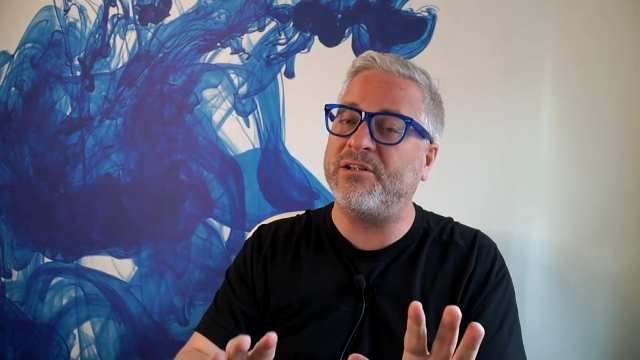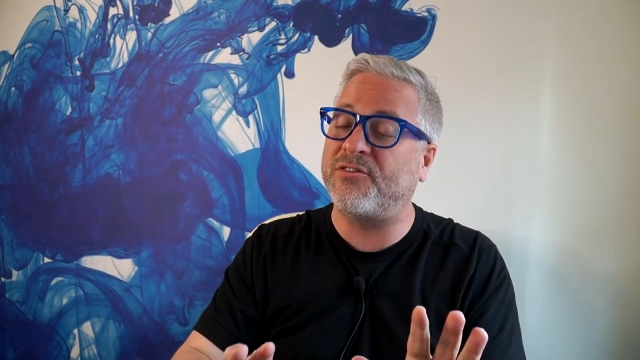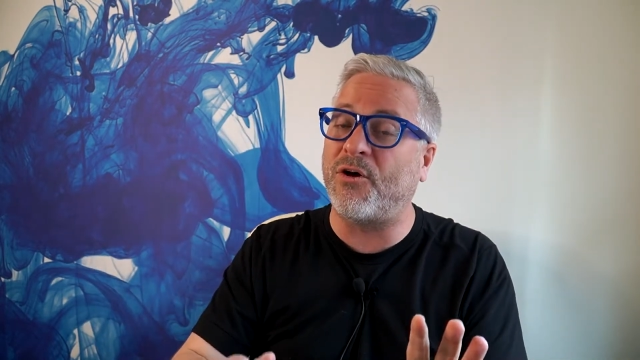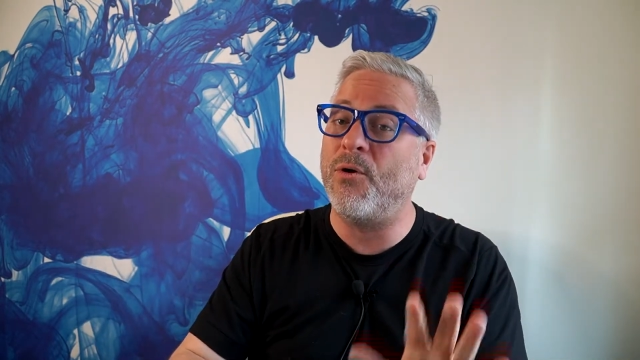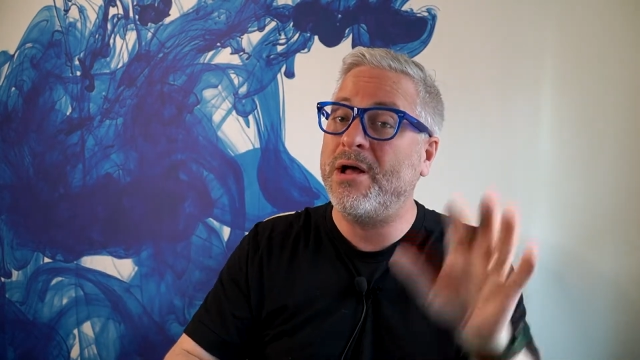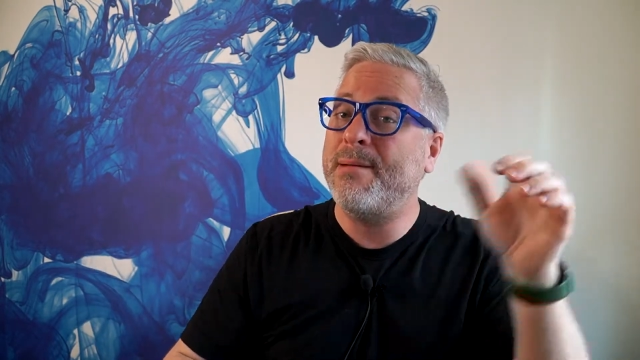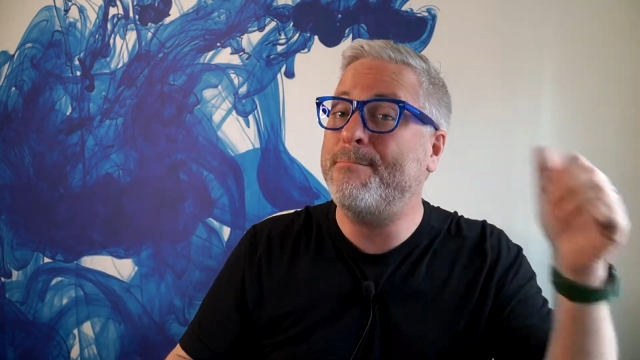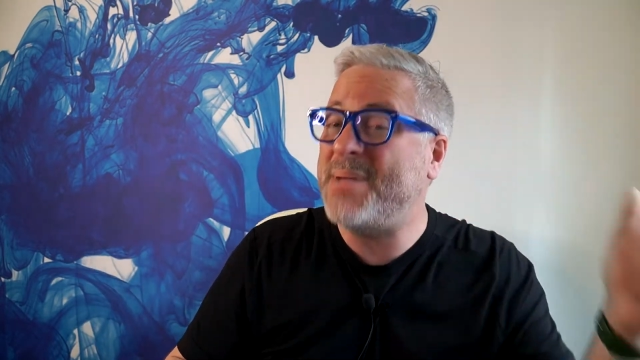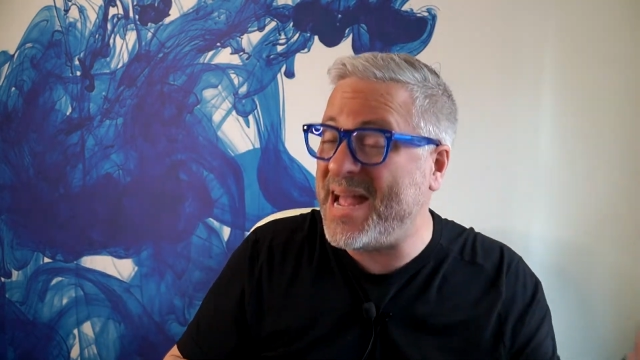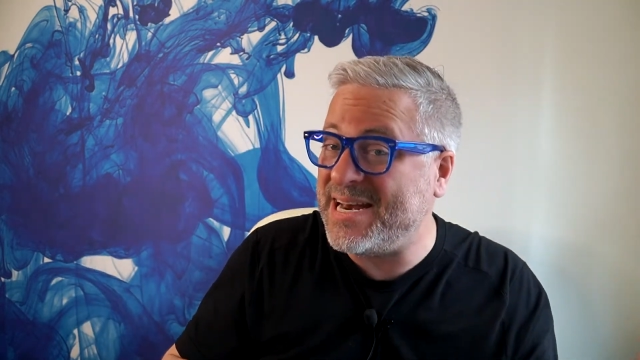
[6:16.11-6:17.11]
And so
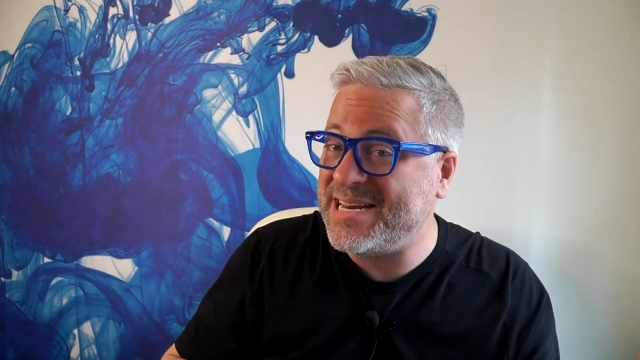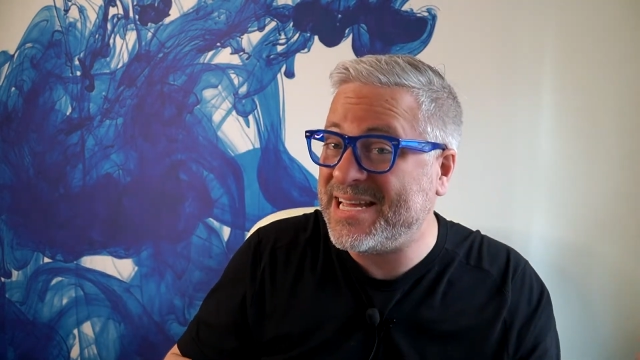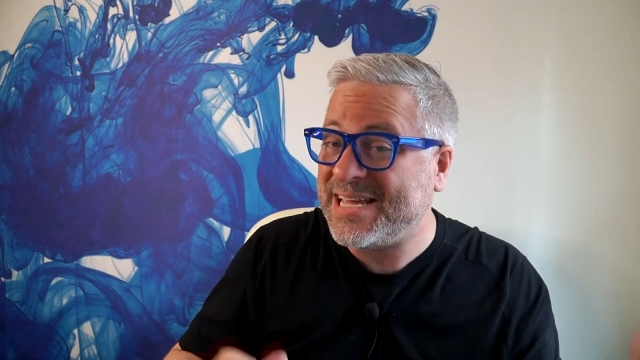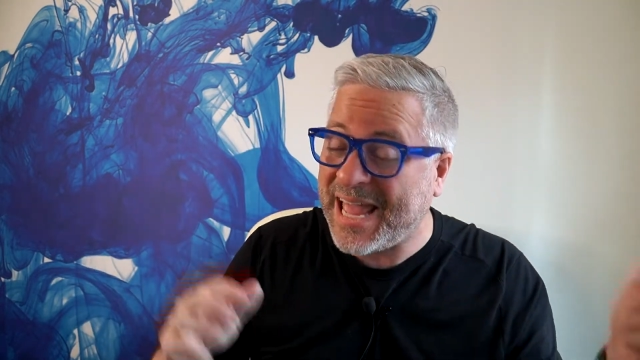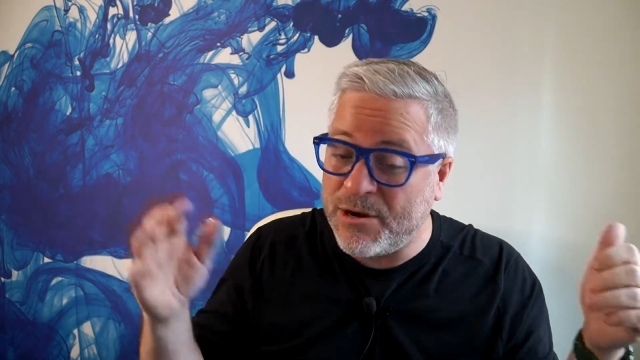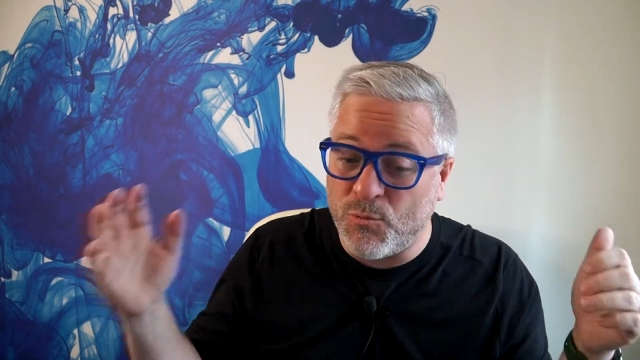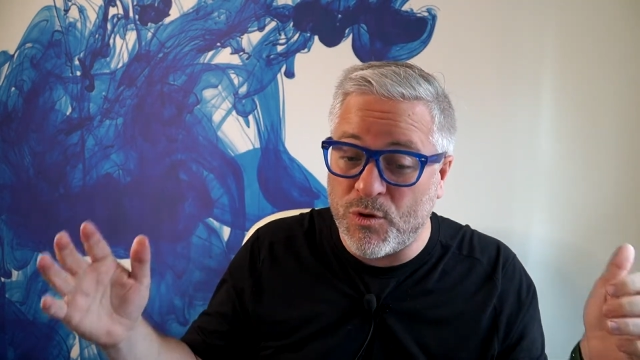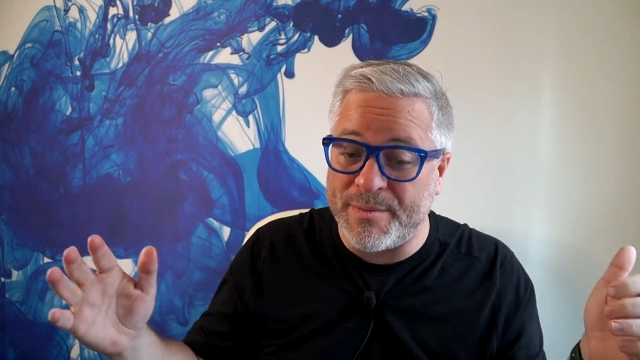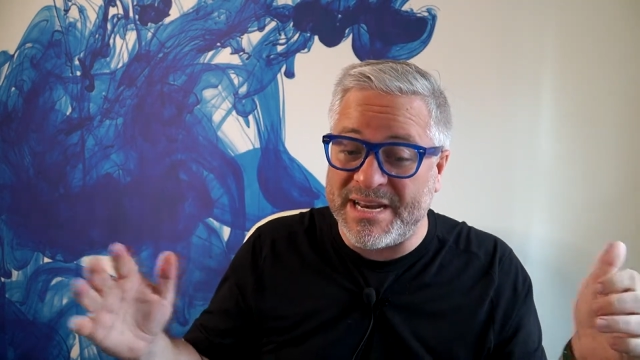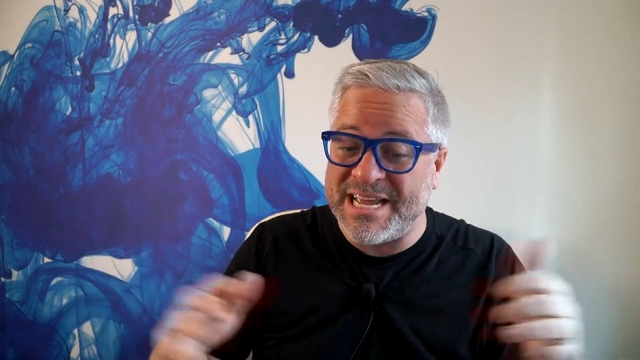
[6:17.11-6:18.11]
men and
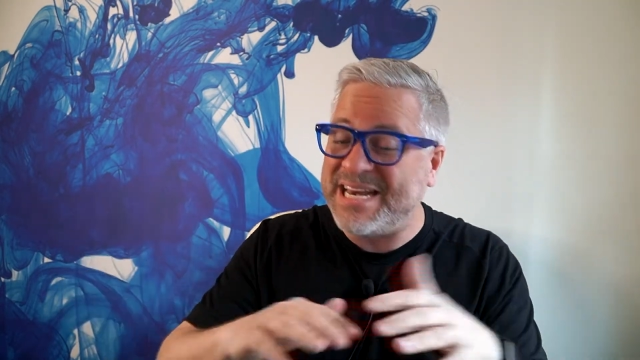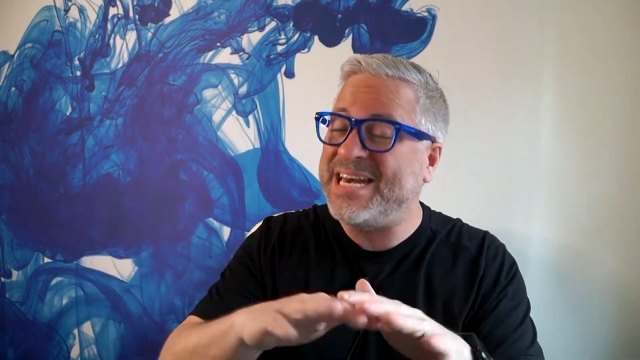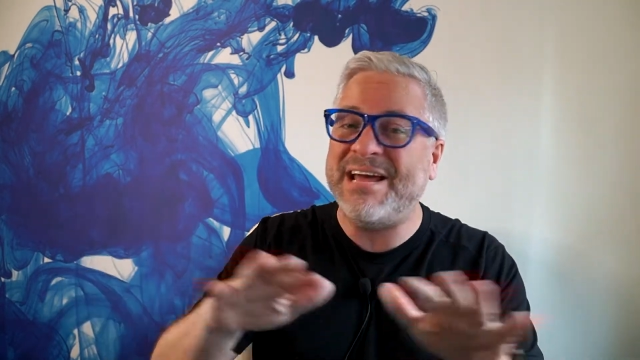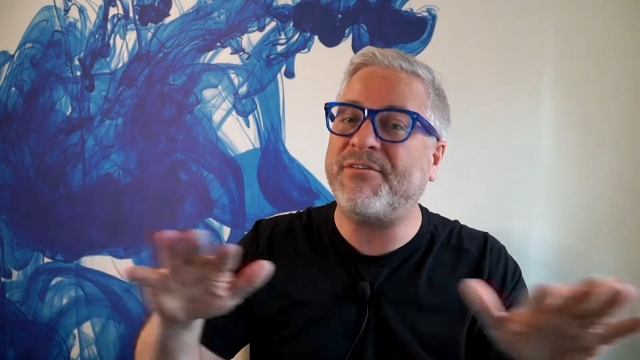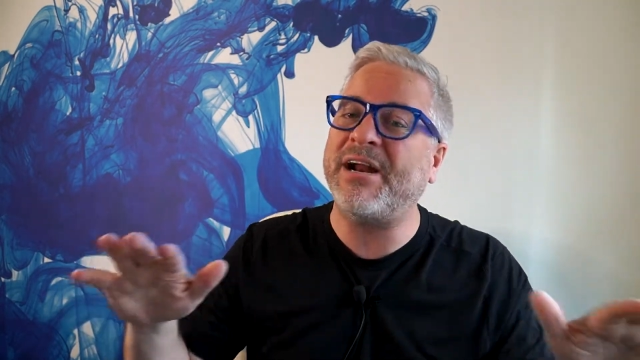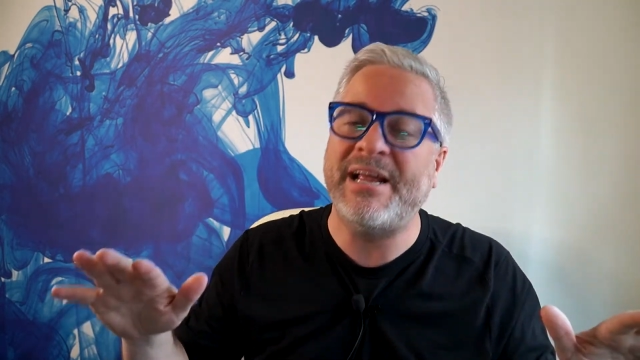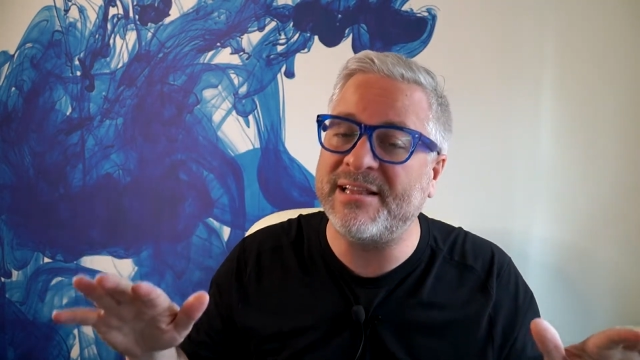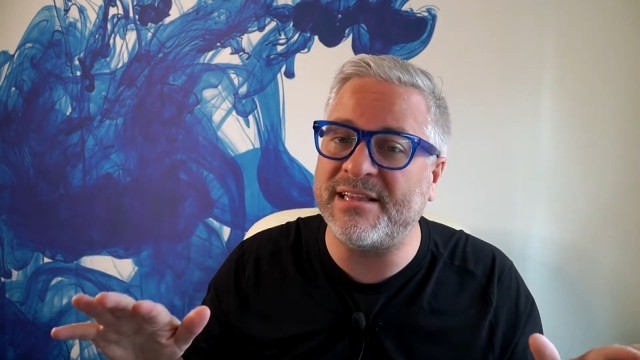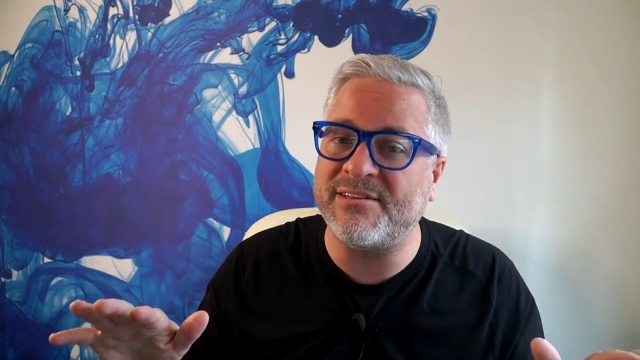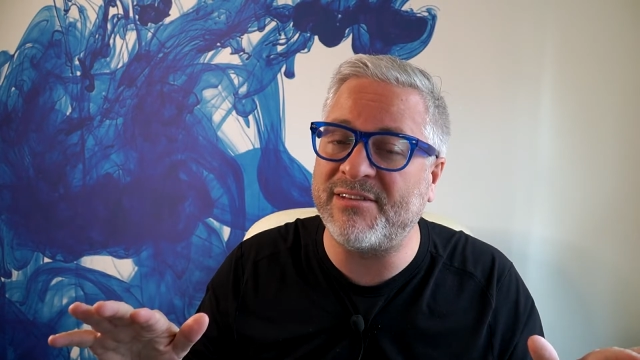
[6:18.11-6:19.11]
women never ate
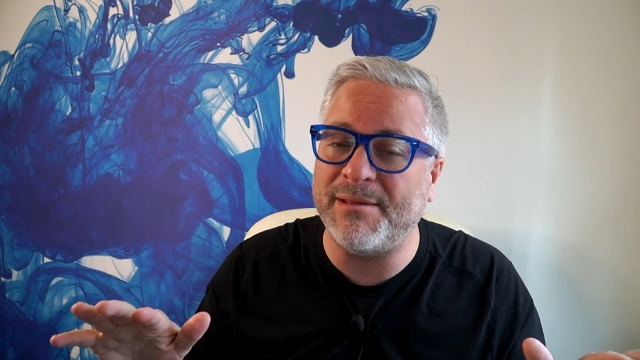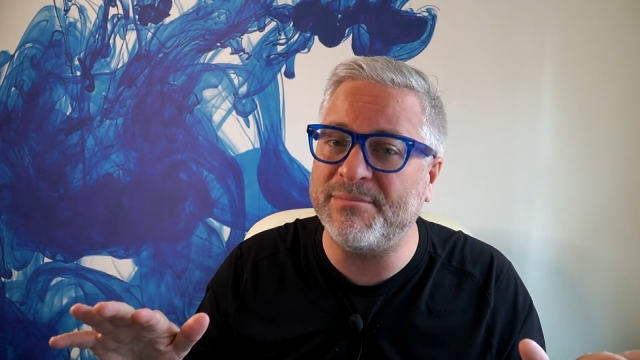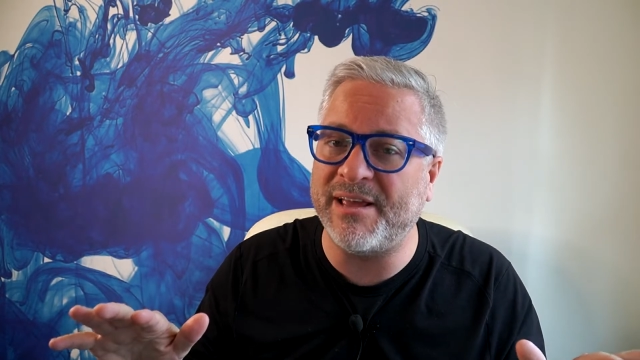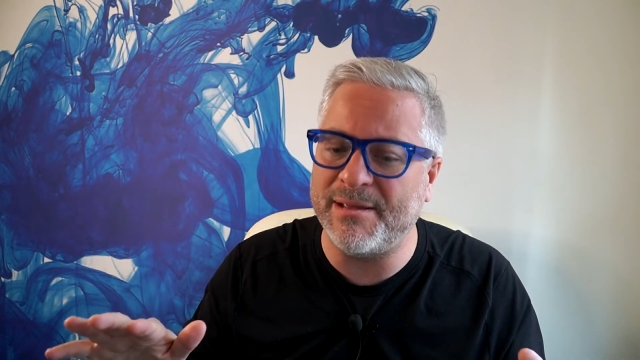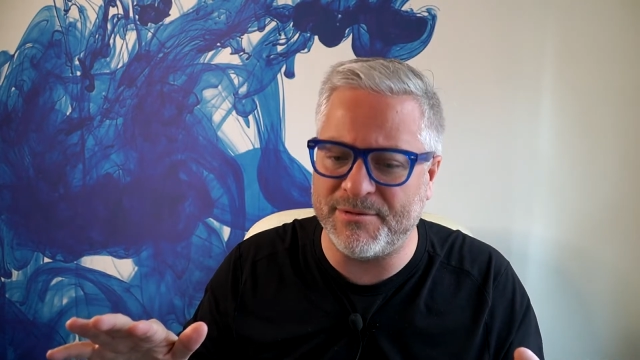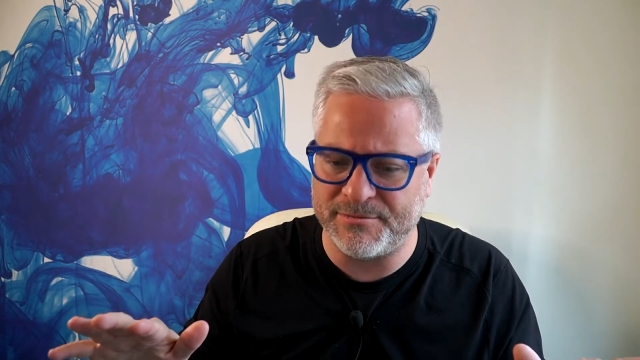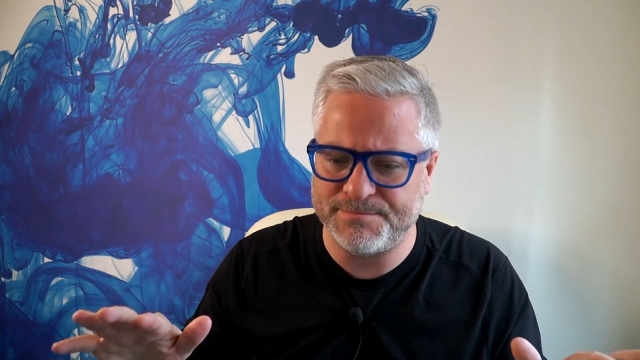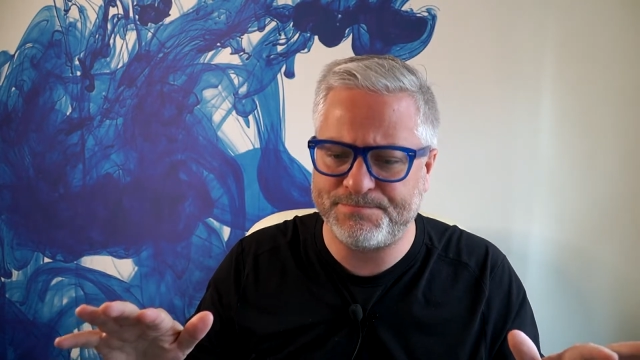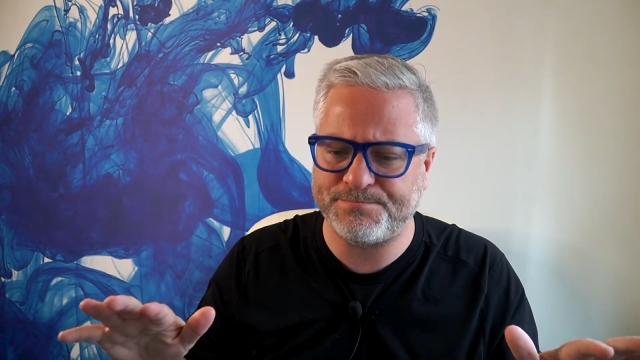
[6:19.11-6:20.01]
at the same table.